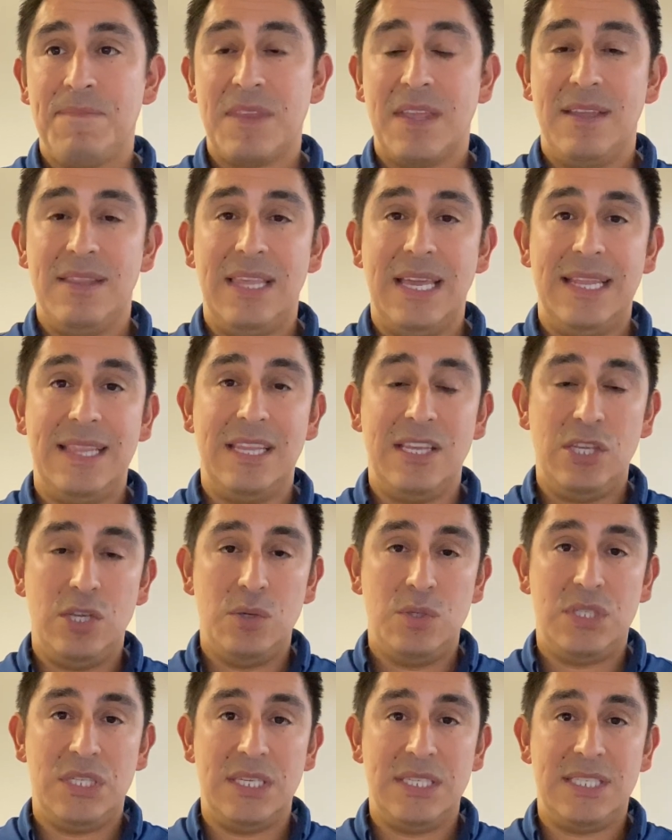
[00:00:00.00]
Then the
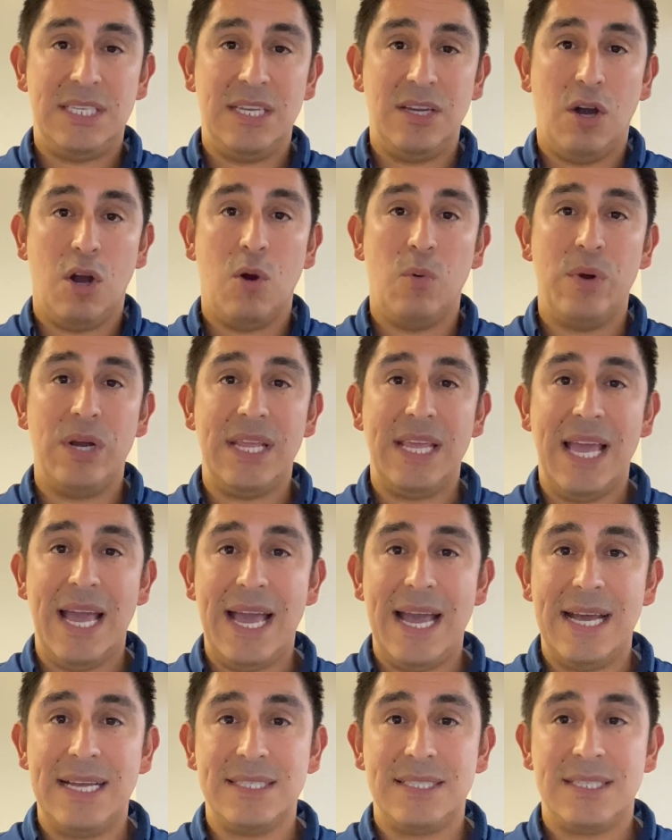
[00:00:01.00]
UCC already
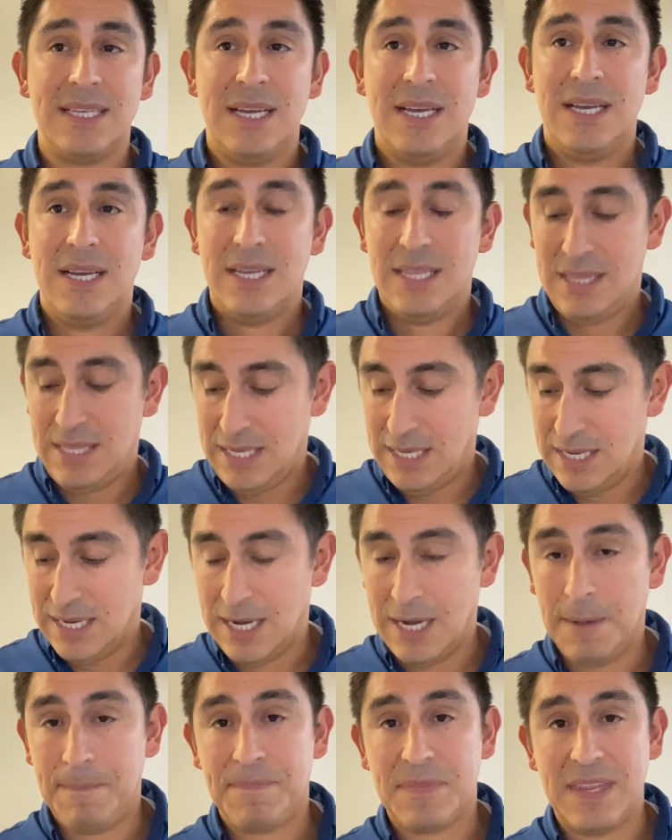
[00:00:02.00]
has
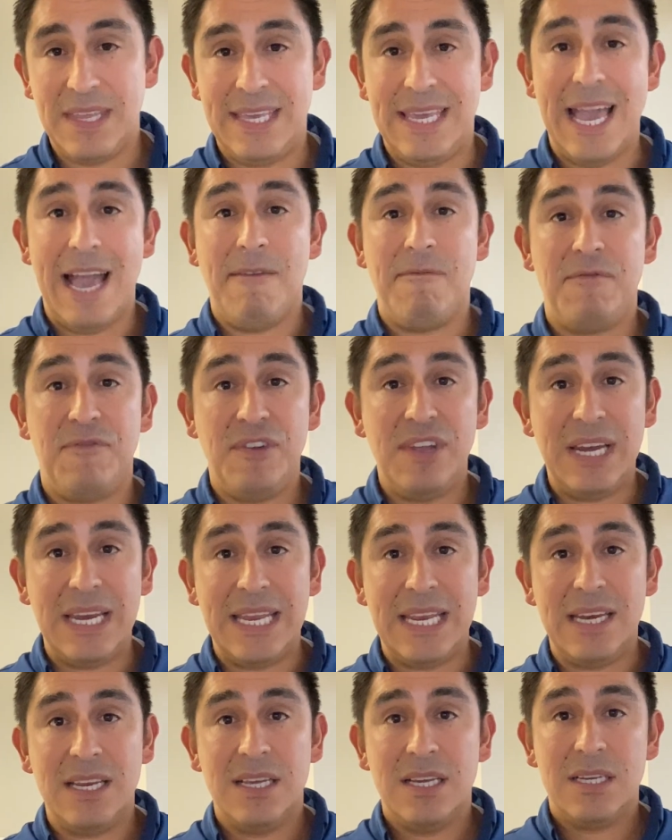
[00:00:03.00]
the gap
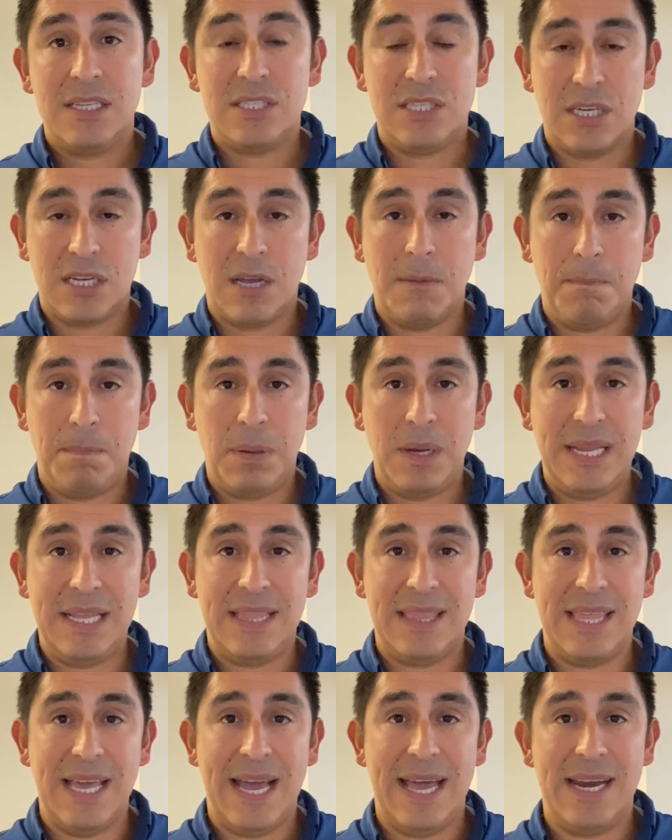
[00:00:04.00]
filling to
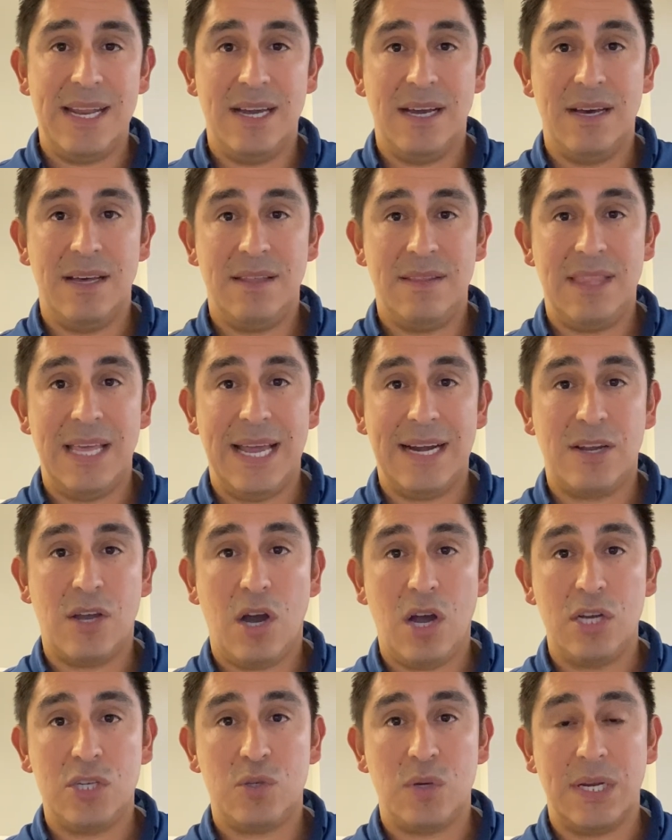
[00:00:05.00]
complete that
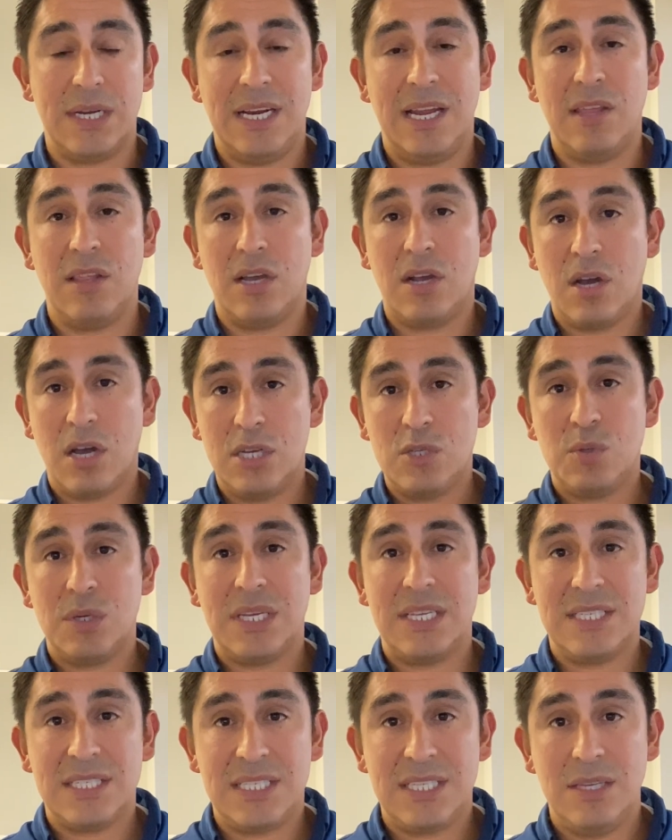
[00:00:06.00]
contract. Now the contract
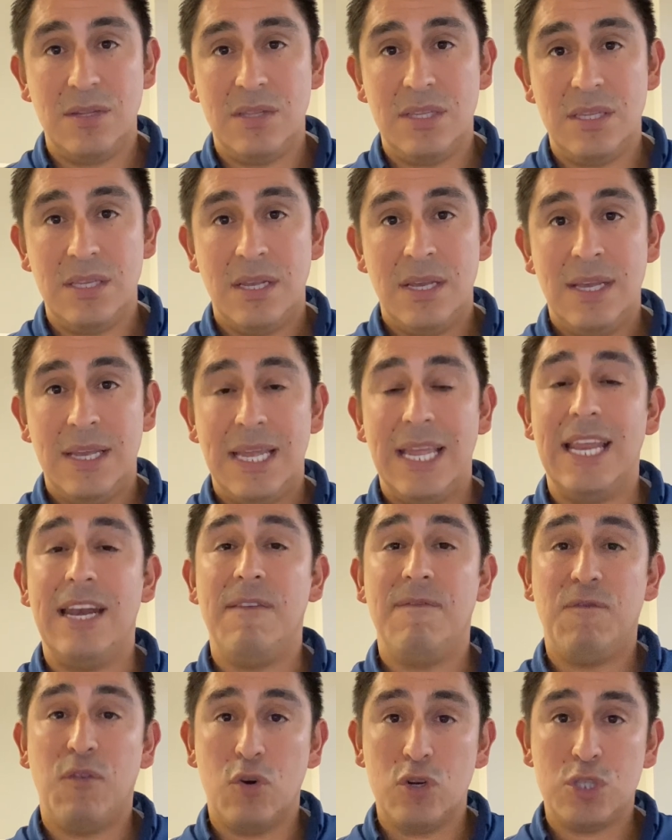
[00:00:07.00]
is still an
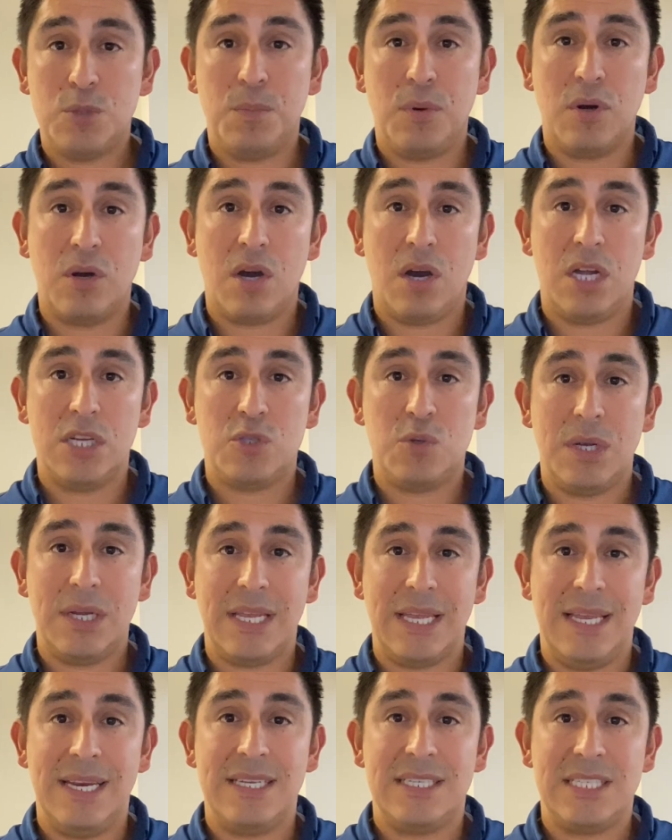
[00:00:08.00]
enforceable contract.
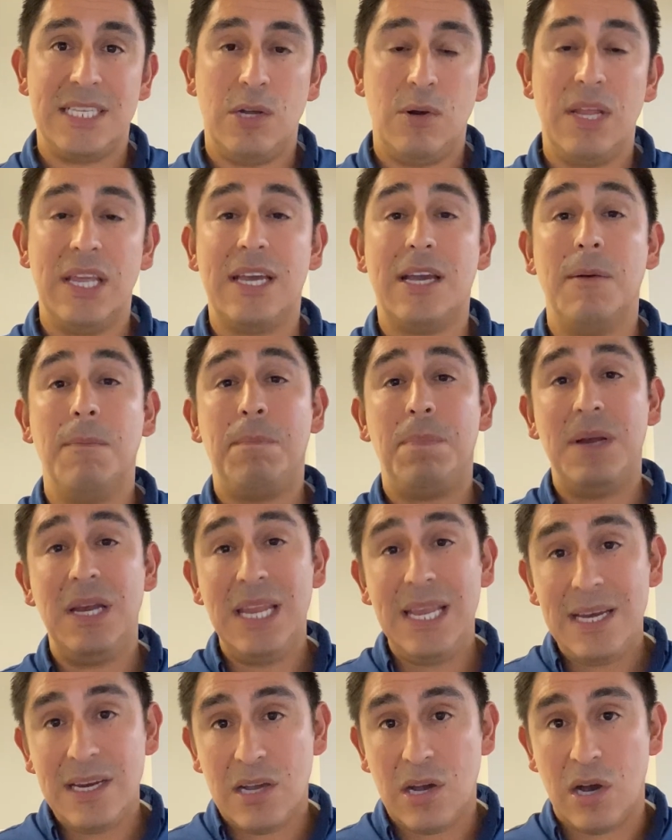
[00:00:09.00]
It is still a
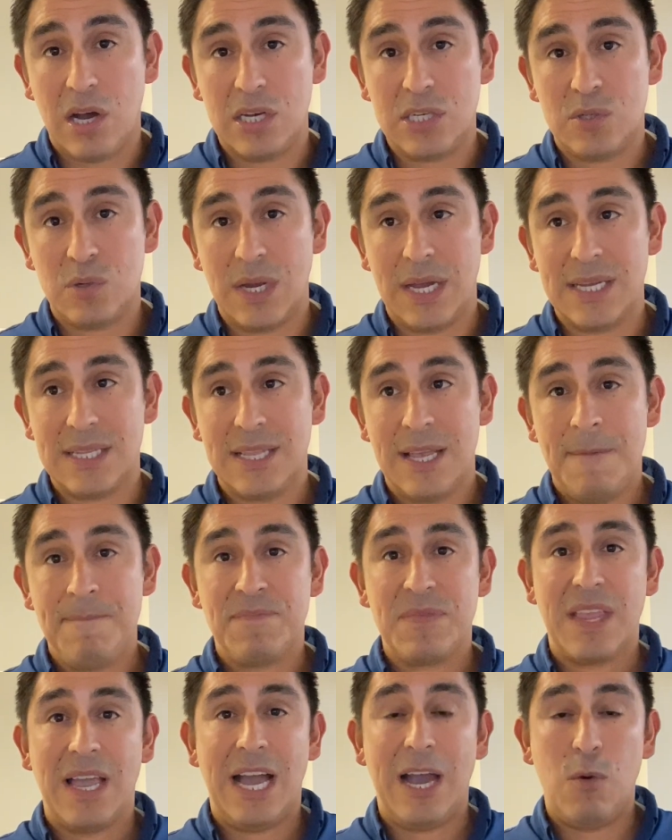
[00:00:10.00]
complete contract.
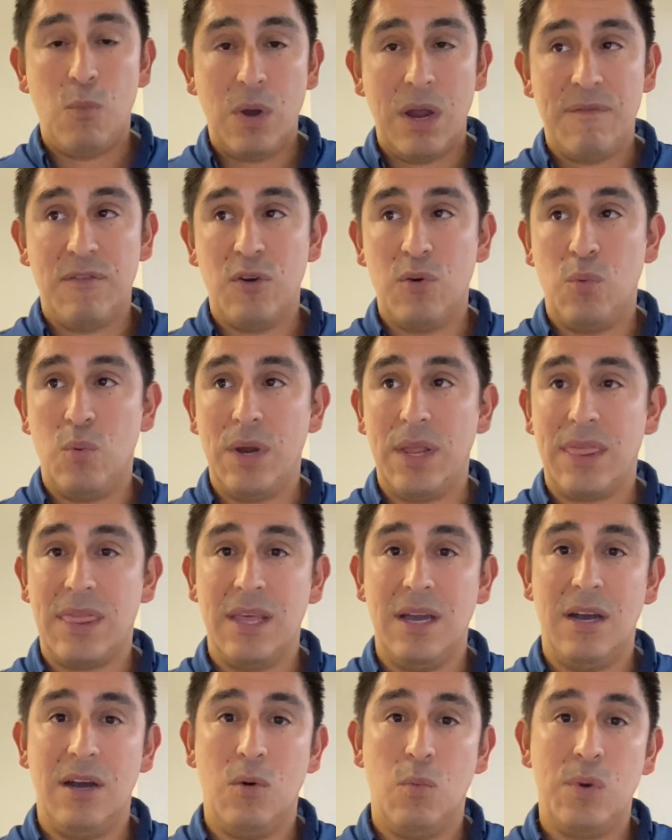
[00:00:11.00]
However,
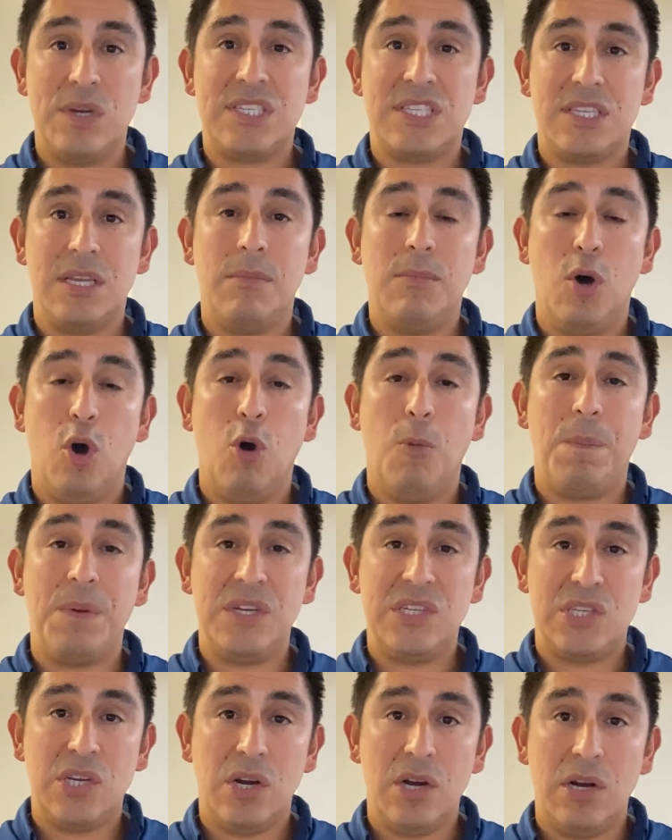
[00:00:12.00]
with some
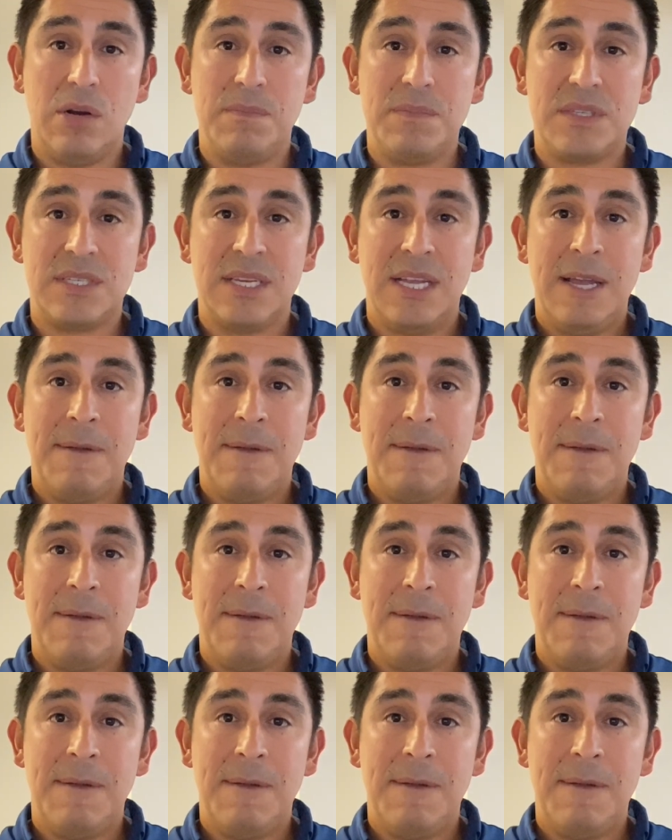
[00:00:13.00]
open terms